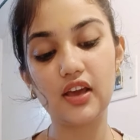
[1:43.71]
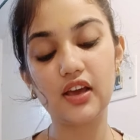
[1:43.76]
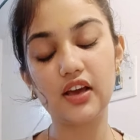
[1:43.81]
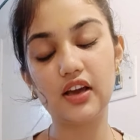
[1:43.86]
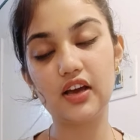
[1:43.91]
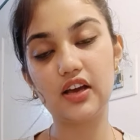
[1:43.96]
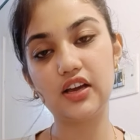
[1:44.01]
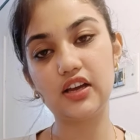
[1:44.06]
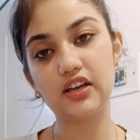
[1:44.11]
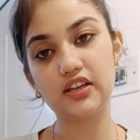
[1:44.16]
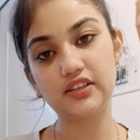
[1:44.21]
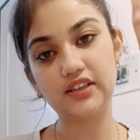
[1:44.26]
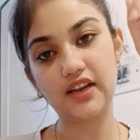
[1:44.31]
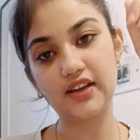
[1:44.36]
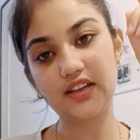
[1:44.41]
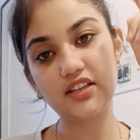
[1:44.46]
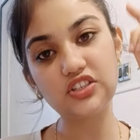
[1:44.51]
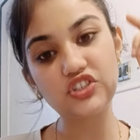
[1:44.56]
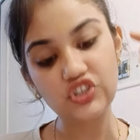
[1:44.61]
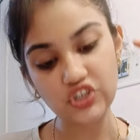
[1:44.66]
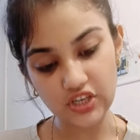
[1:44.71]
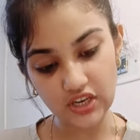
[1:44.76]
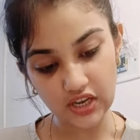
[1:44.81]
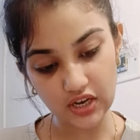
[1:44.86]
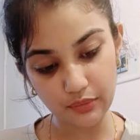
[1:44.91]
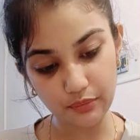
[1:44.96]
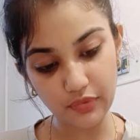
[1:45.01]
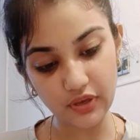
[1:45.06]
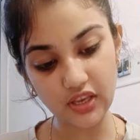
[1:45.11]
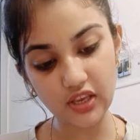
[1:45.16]
that is
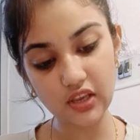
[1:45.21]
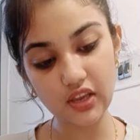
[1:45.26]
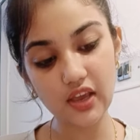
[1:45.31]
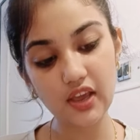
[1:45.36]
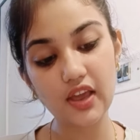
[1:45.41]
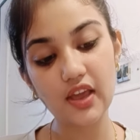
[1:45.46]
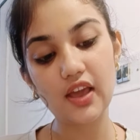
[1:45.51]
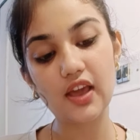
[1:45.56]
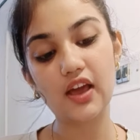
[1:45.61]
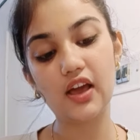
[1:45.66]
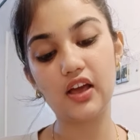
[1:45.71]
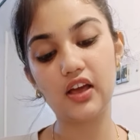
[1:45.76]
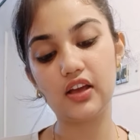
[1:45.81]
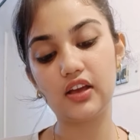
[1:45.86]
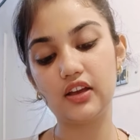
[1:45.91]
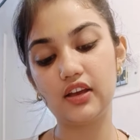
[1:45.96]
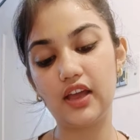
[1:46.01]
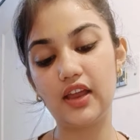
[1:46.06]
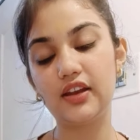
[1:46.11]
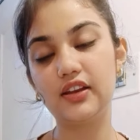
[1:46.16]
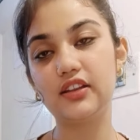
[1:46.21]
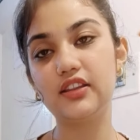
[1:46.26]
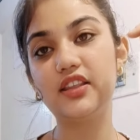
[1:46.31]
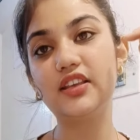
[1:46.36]
GLP, and